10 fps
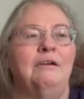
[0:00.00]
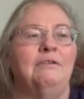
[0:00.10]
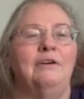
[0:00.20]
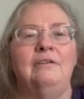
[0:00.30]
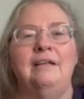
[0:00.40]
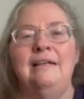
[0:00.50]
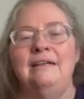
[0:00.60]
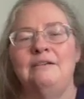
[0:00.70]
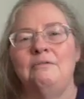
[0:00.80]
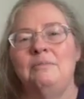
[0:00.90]

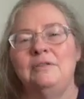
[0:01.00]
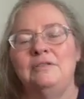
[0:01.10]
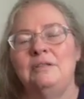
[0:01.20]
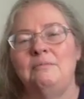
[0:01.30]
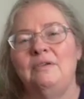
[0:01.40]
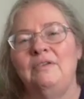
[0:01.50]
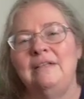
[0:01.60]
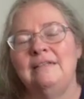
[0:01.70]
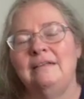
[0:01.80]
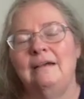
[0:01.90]
collated them onto the movie, so